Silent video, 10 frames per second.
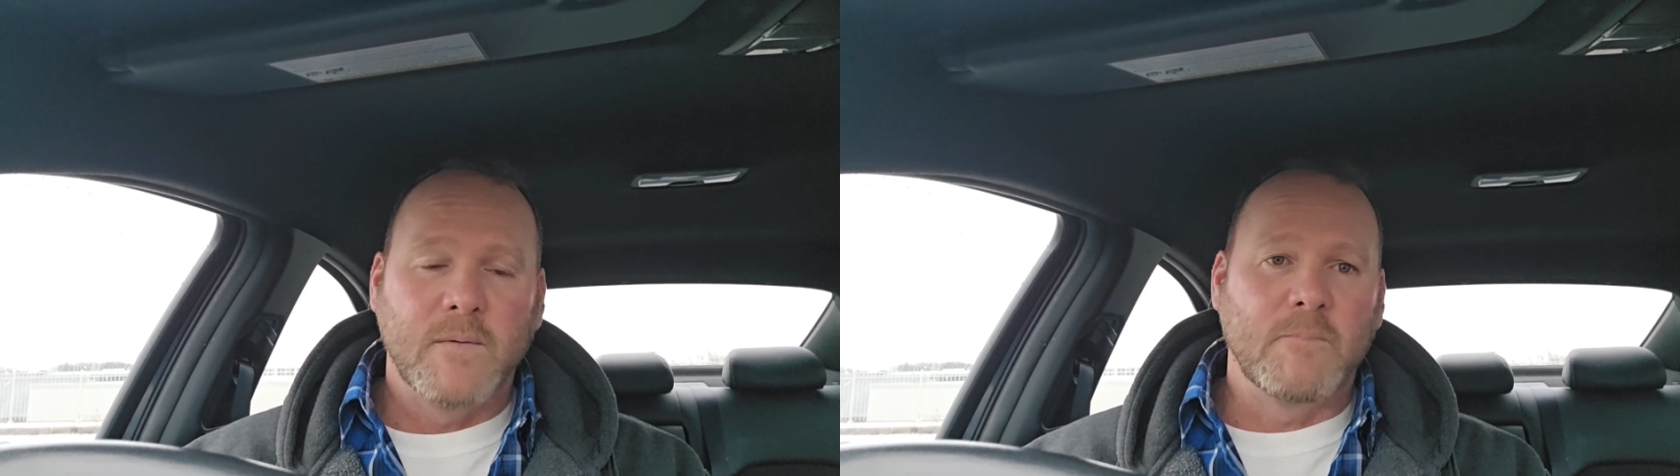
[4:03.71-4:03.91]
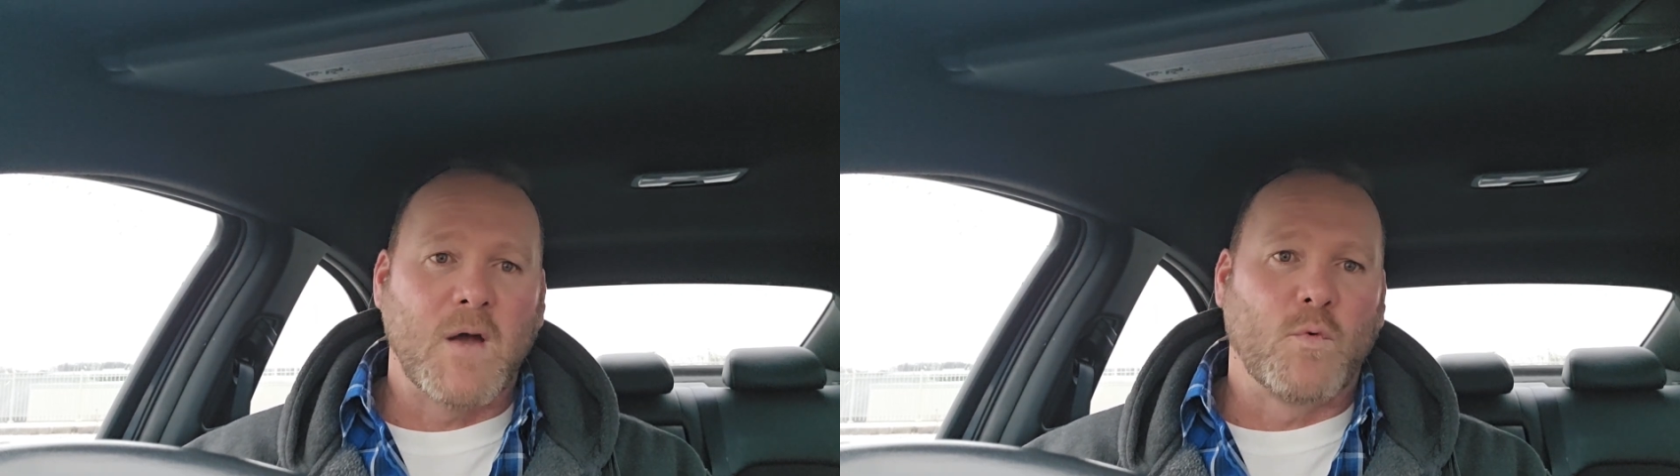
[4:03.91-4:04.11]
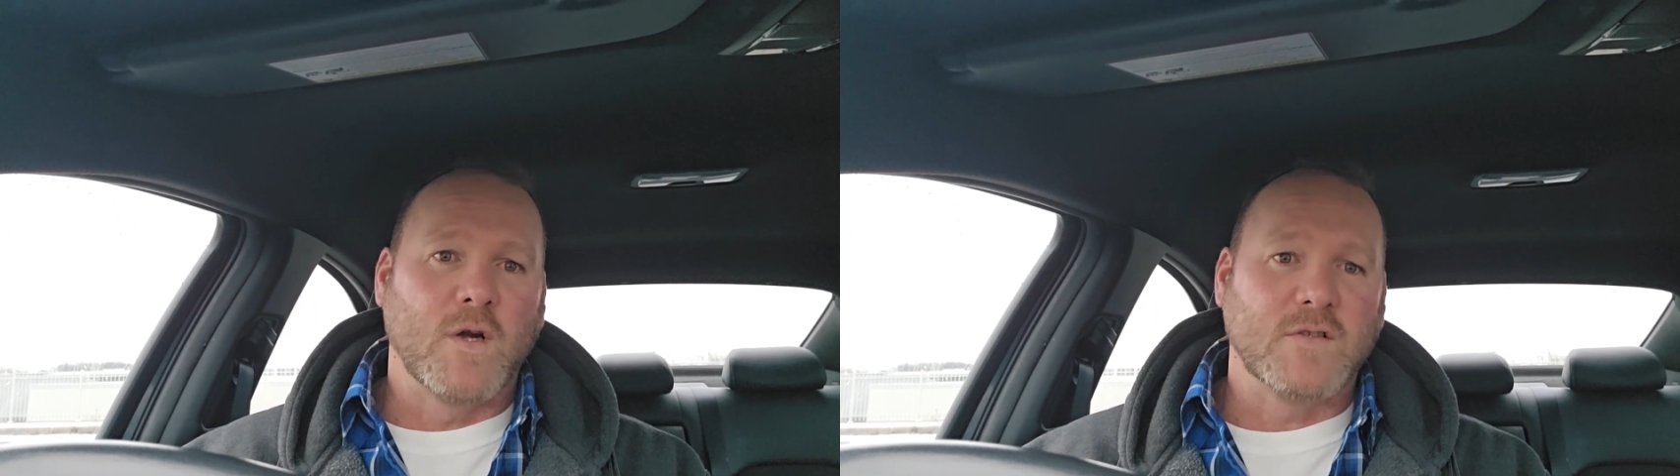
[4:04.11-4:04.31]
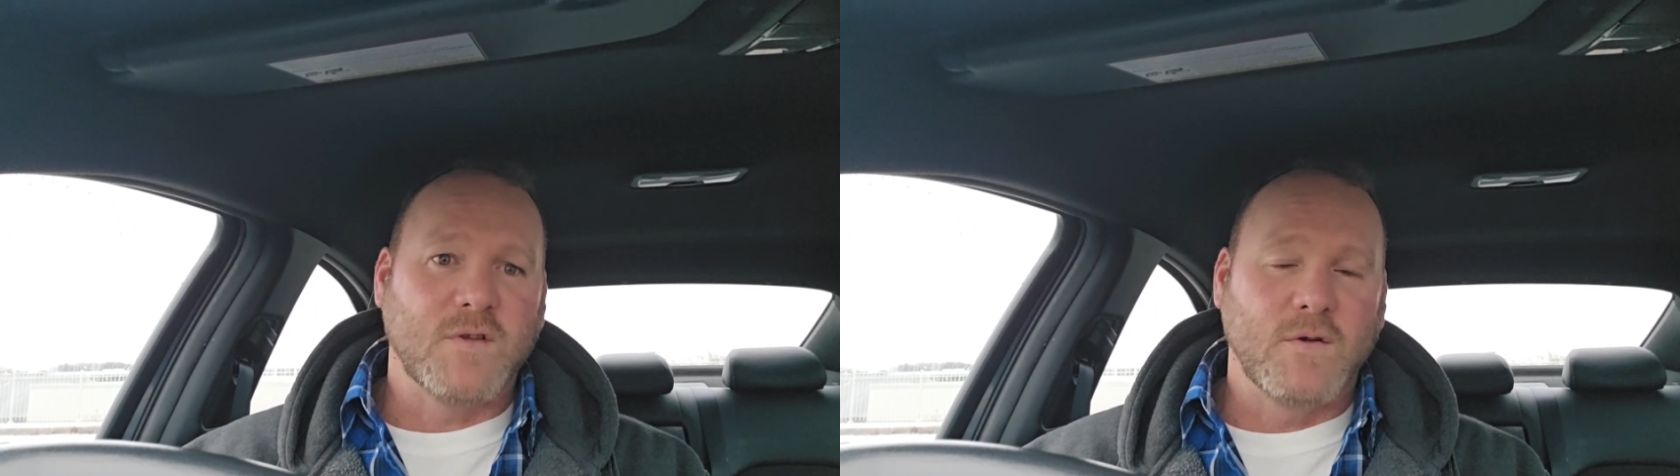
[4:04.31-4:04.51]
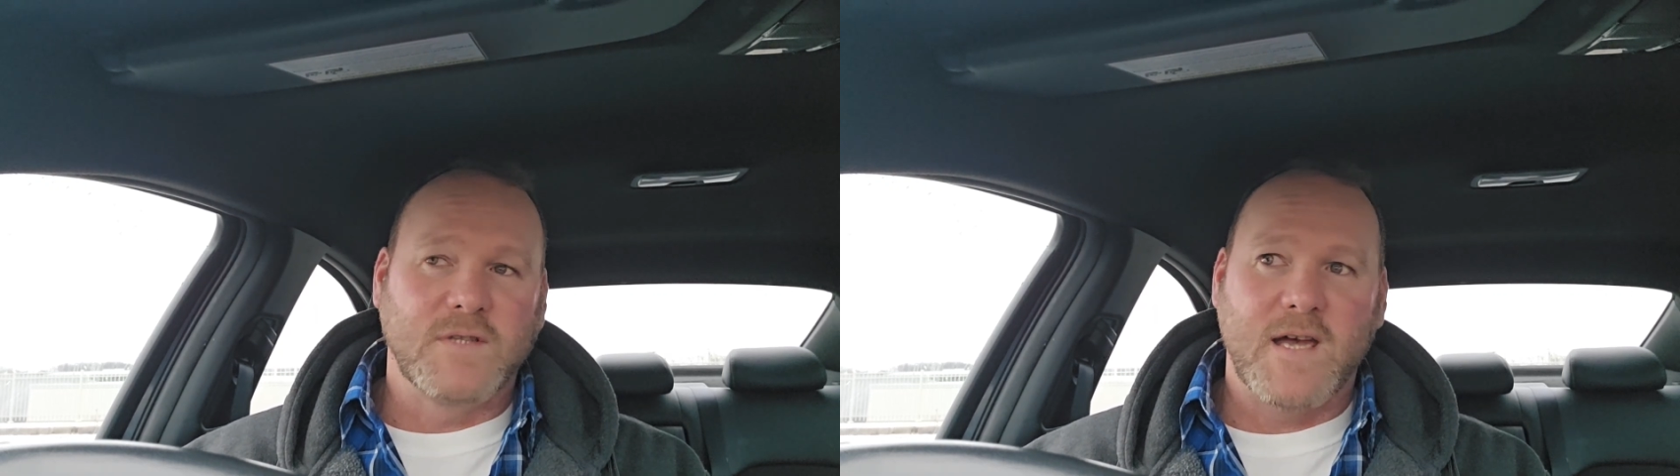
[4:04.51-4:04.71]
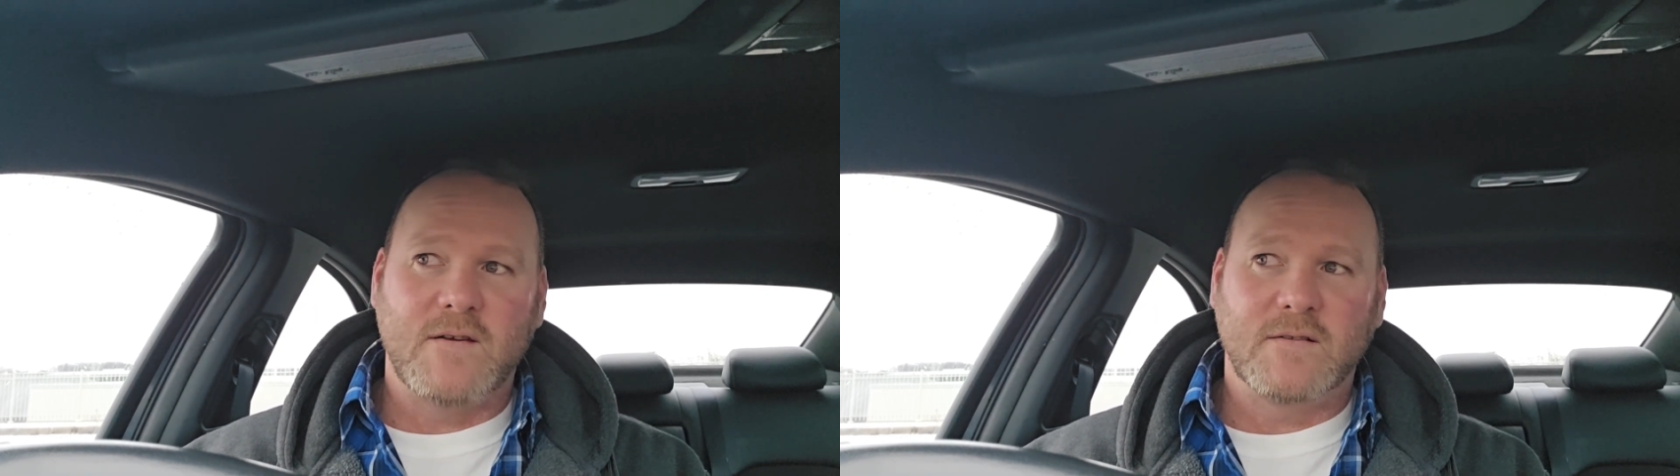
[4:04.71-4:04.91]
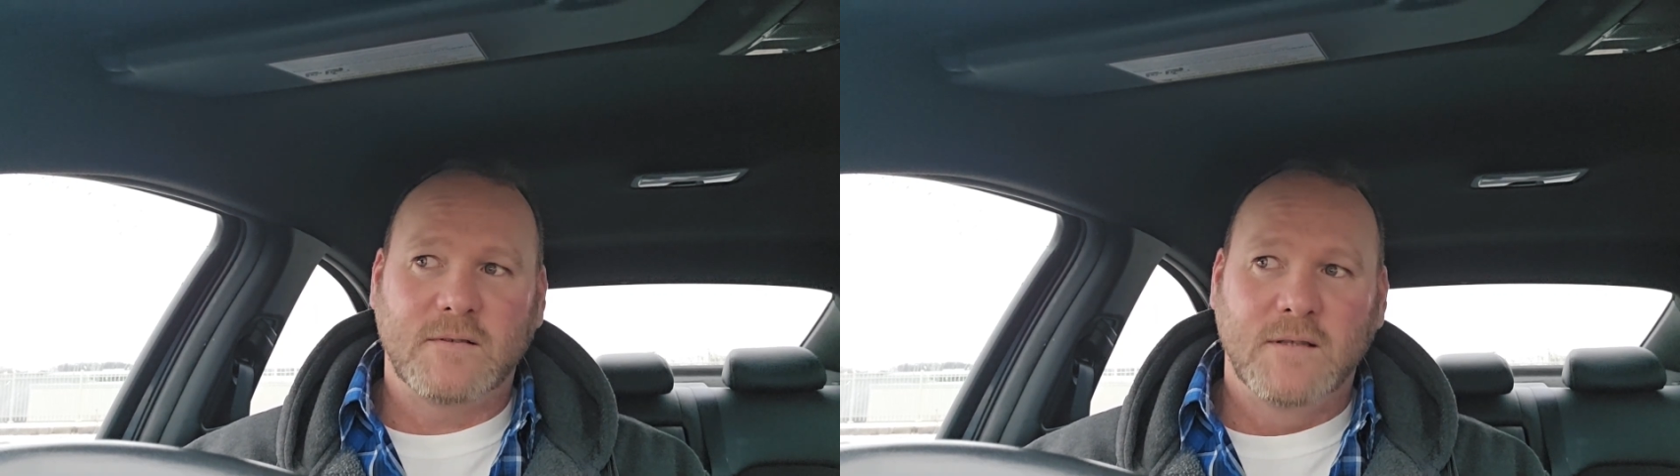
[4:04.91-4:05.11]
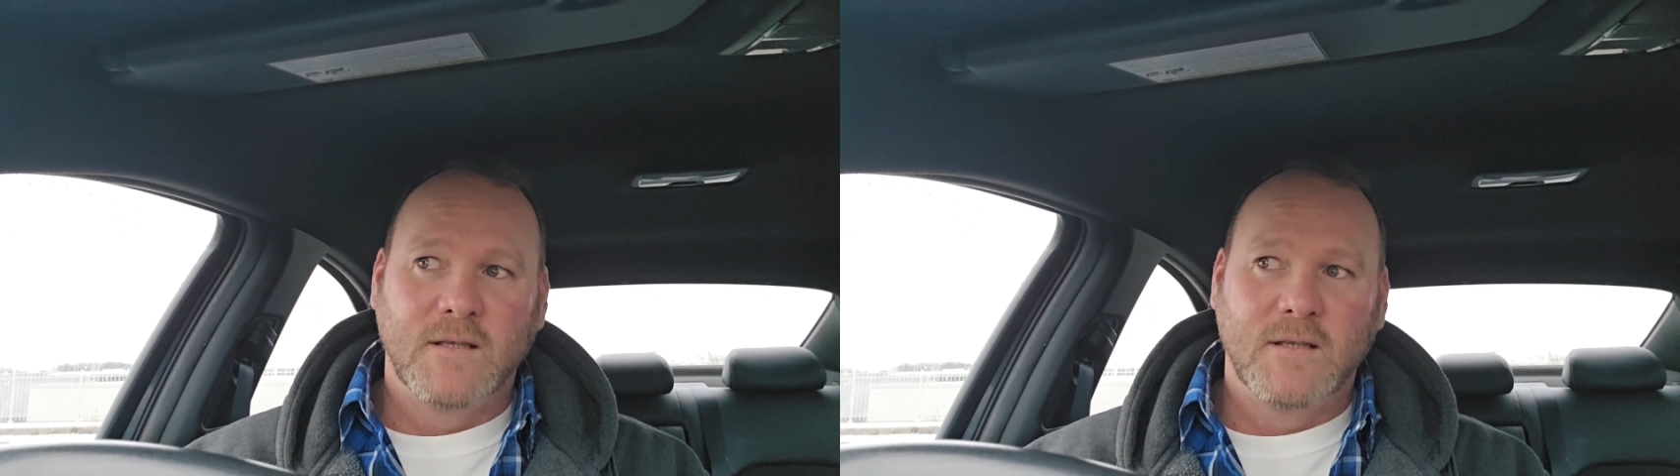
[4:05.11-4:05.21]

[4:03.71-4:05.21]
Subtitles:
My work slowed down.